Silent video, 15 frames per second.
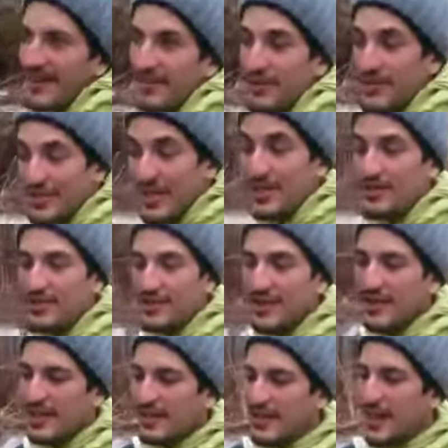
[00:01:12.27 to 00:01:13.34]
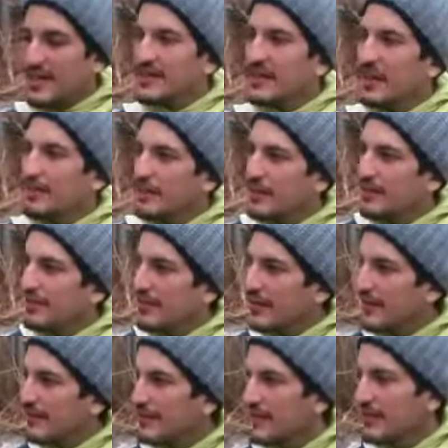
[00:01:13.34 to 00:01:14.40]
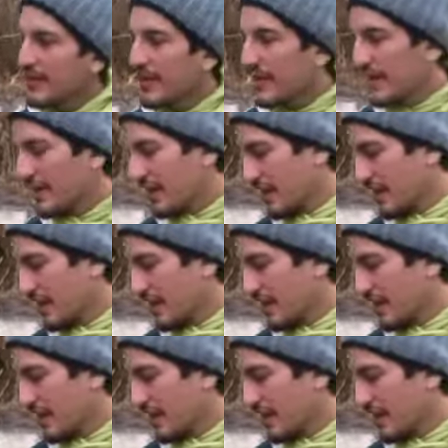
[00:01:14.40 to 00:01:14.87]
which is interesting, and it has a couple of different